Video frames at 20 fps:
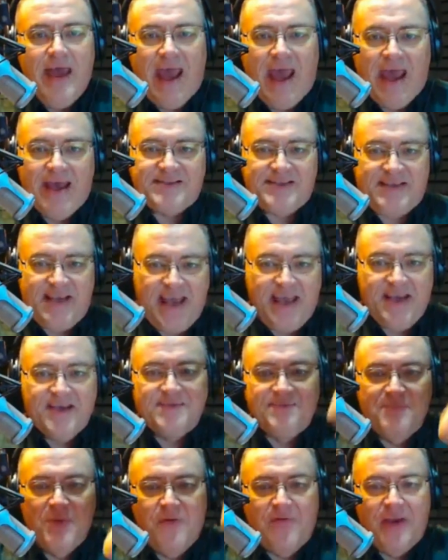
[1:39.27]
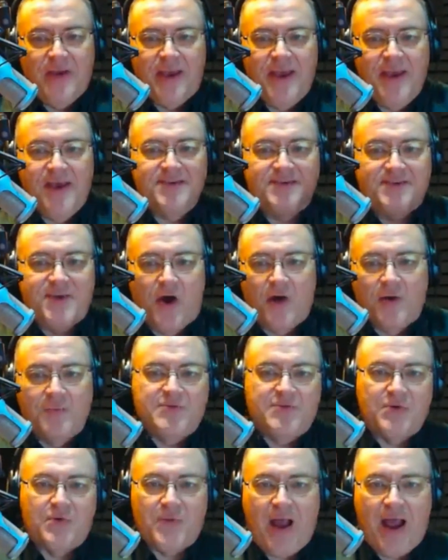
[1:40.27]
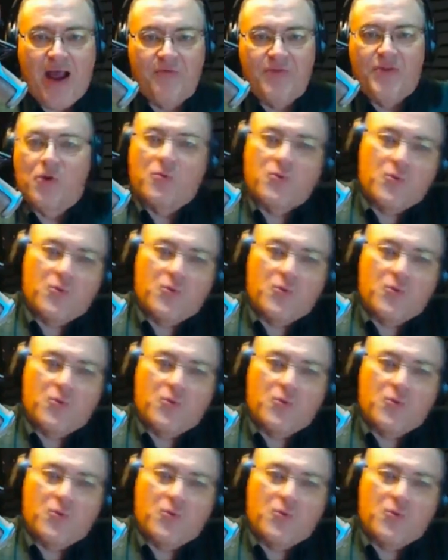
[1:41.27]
As he is moving his arms around, the